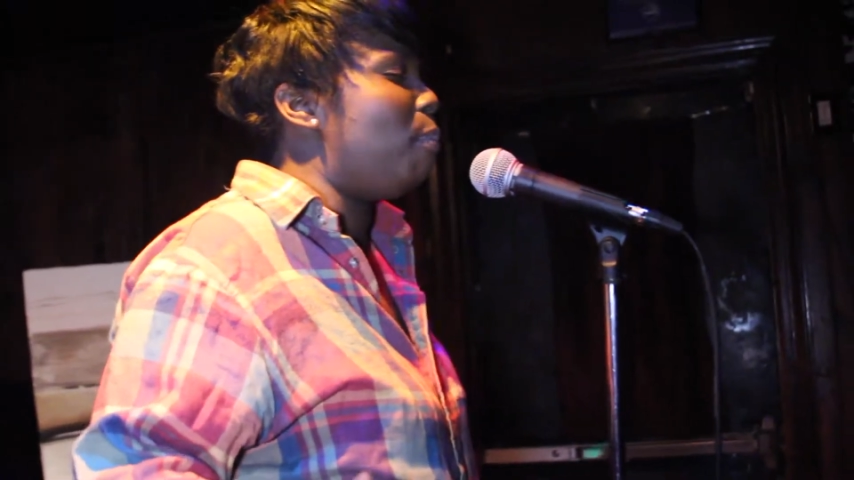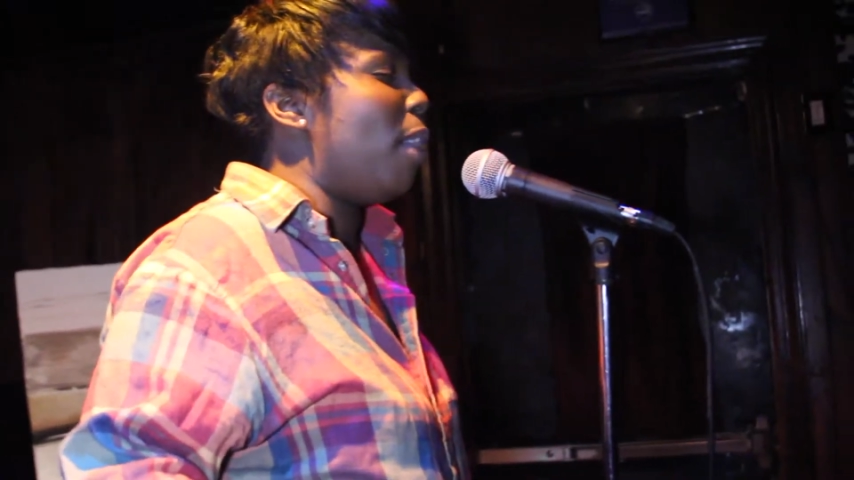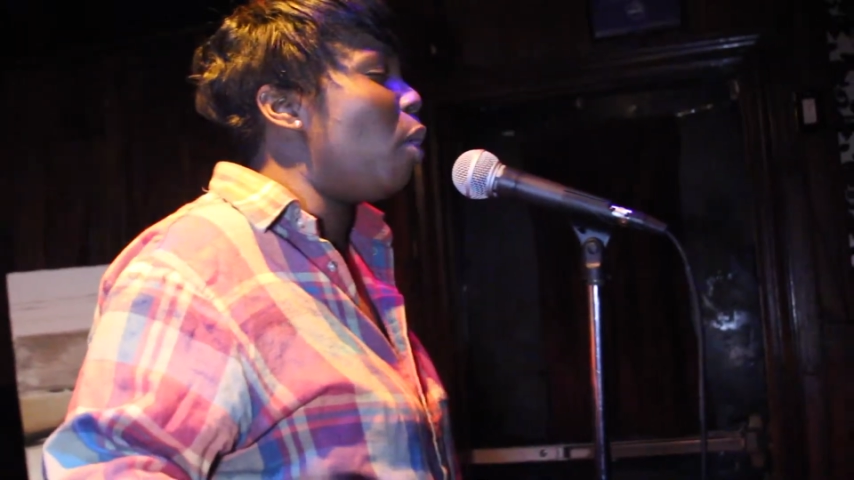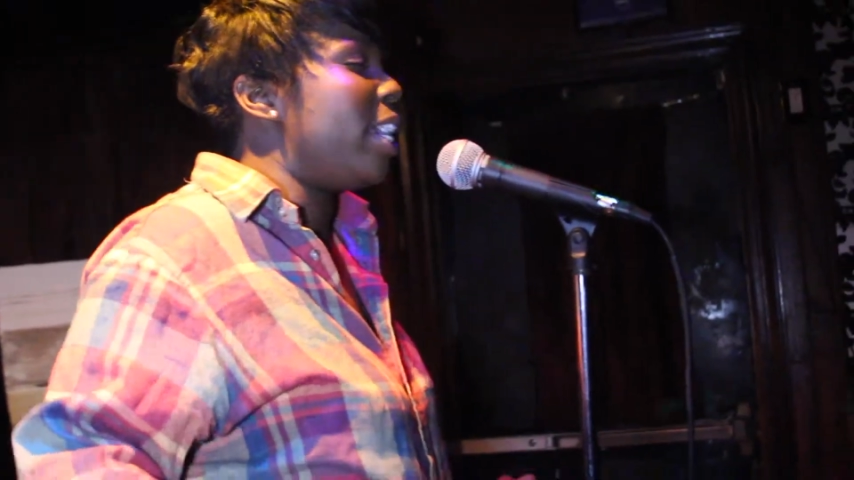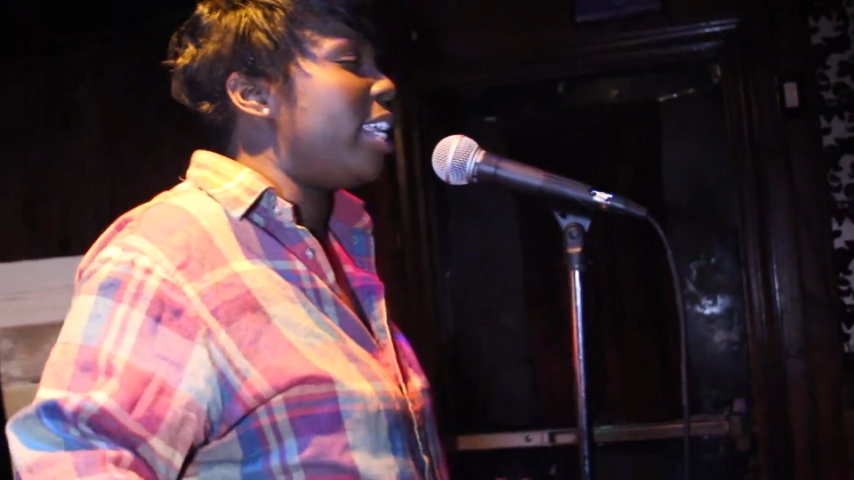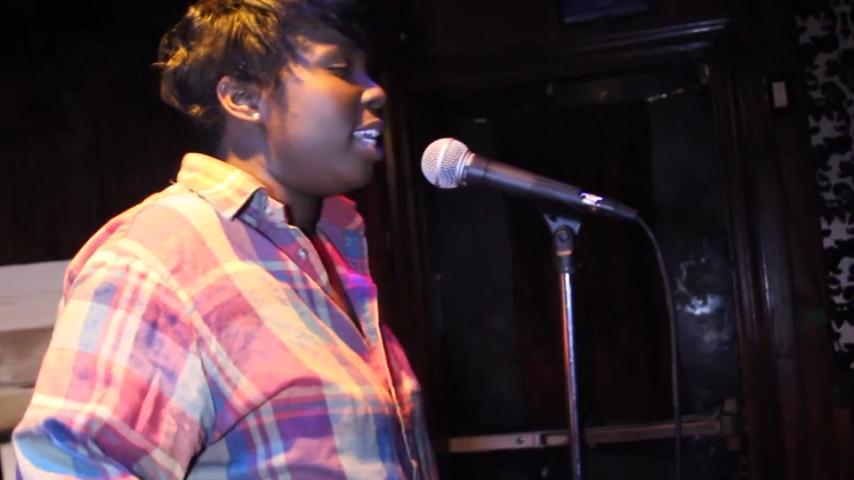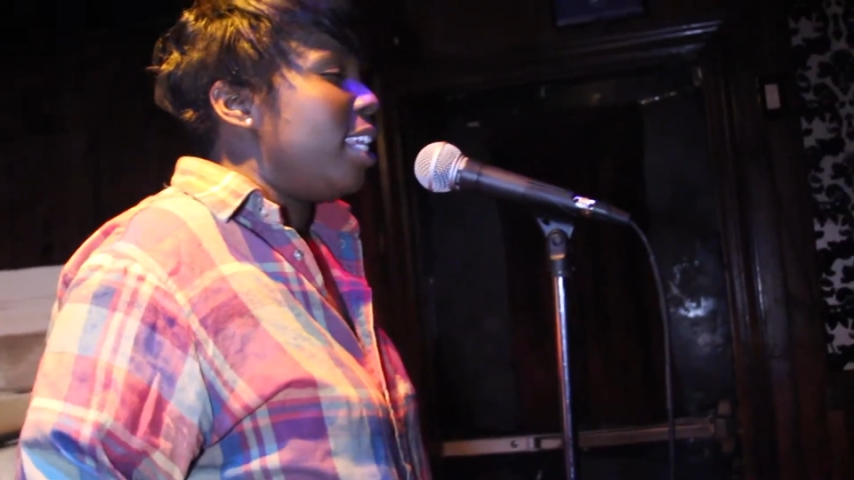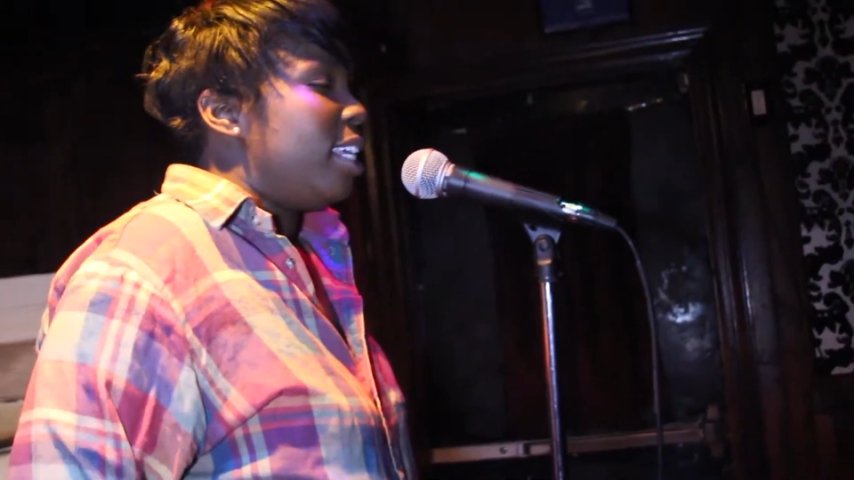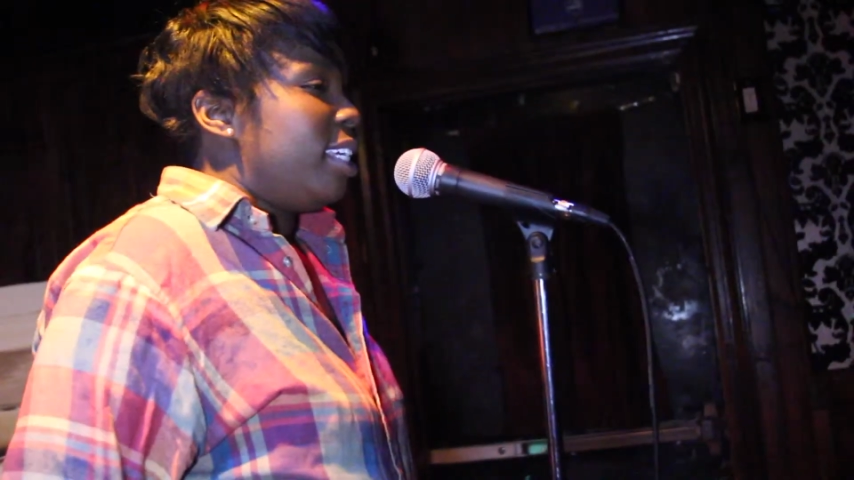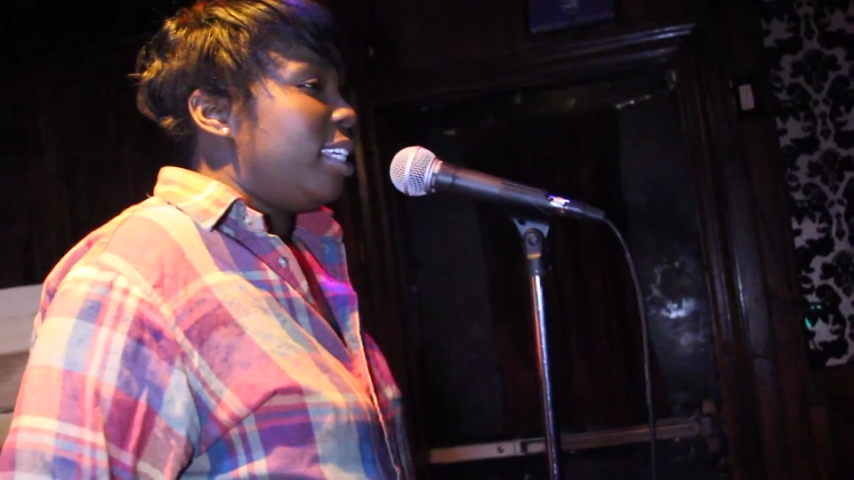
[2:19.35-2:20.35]
poet,
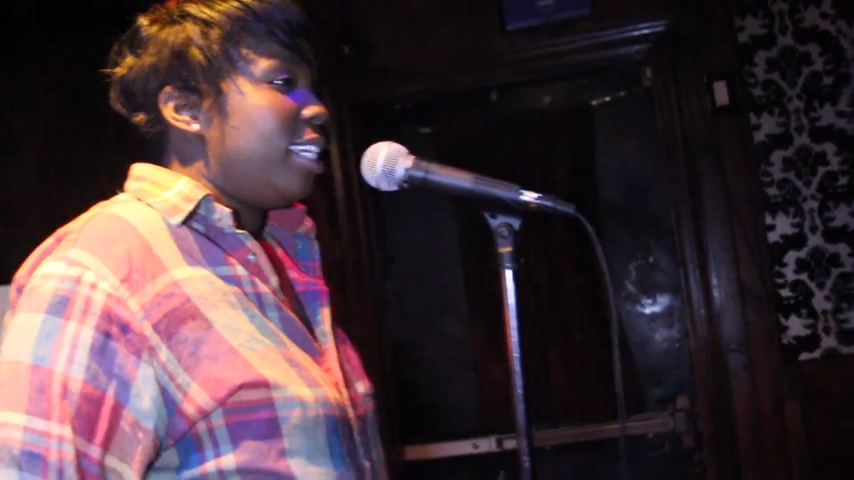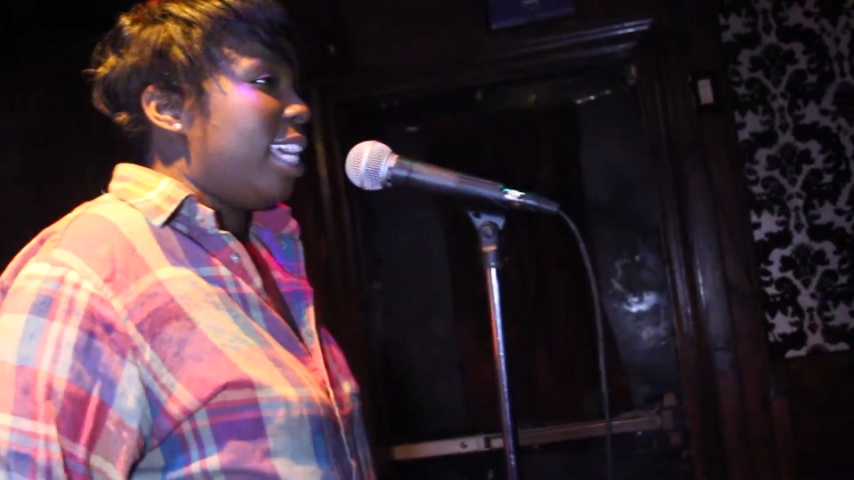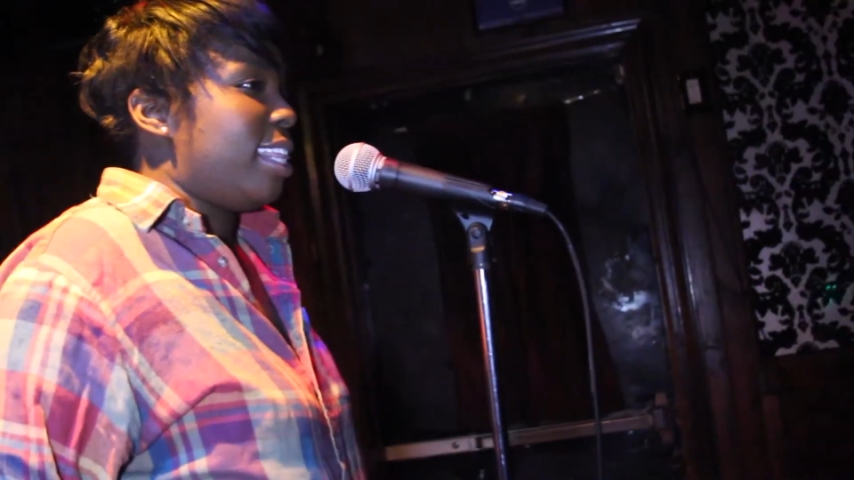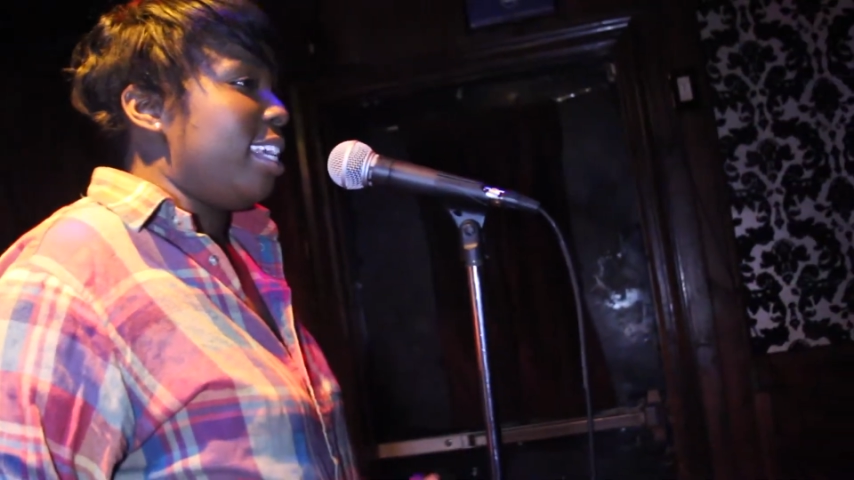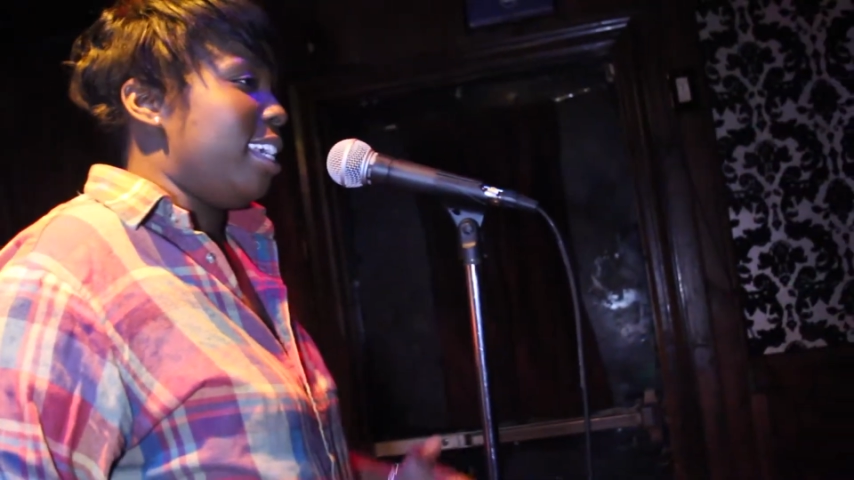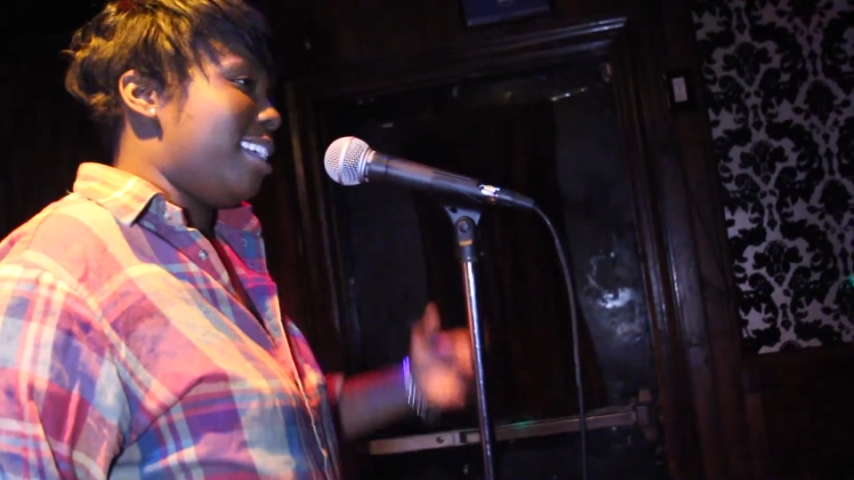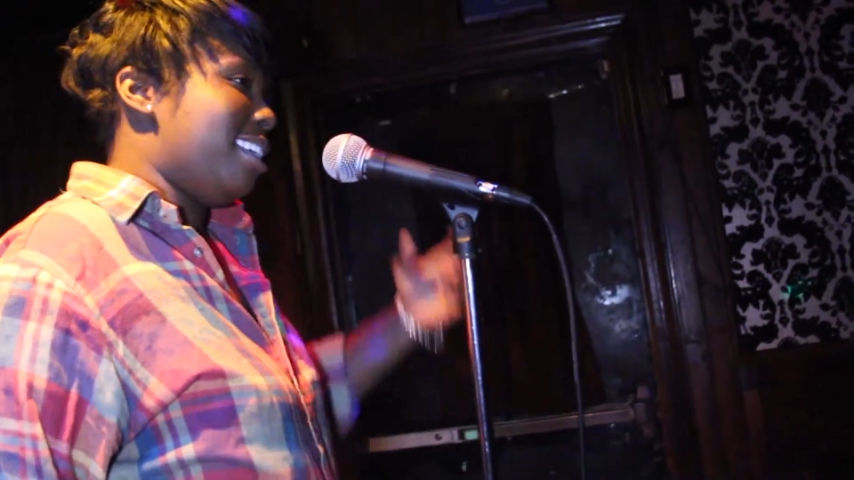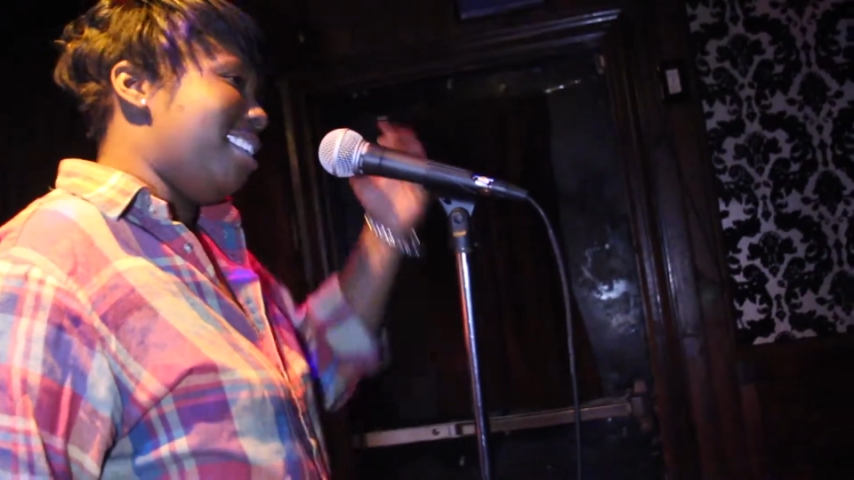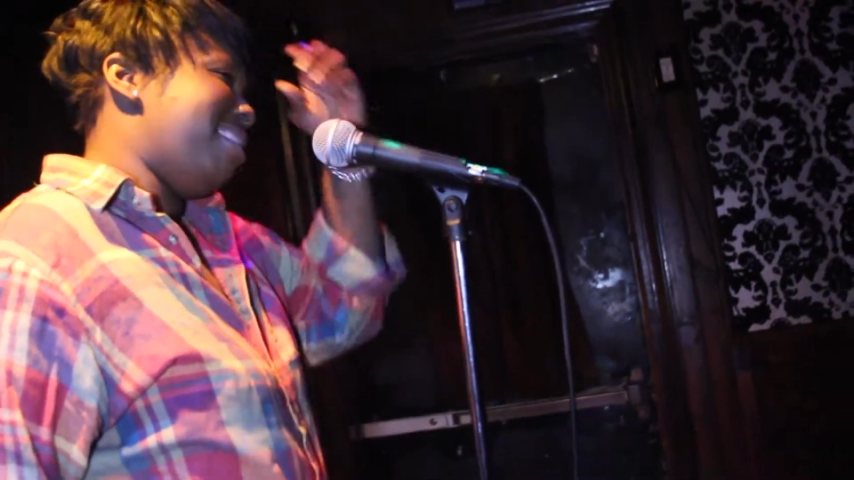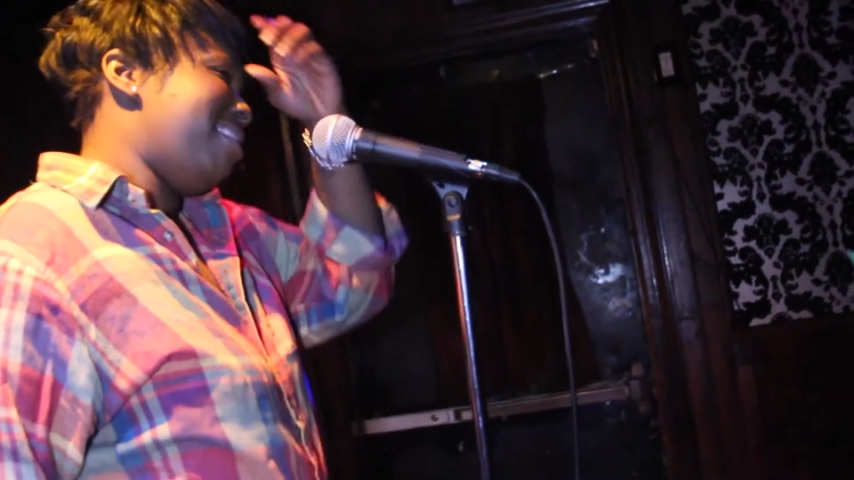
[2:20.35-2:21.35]
I think.